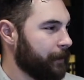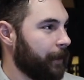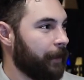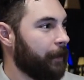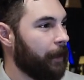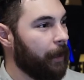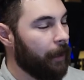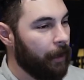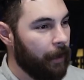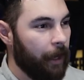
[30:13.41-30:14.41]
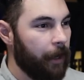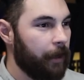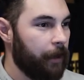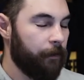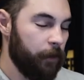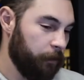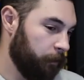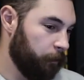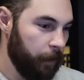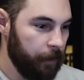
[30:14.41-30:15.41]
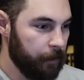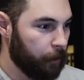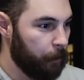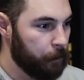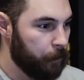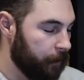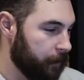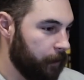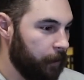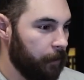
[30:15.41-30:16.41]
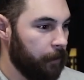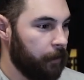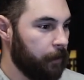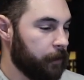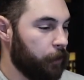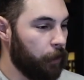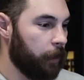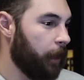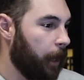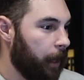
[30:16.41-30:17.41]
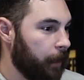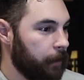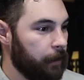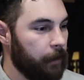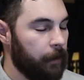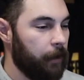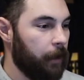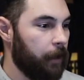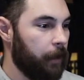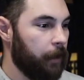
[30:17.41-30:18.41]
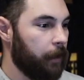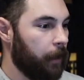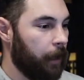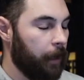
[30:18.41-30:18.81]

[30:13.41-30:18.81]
it's like uh, I, if you read the scriptures and you hear this good God, and uh, mm-hmm.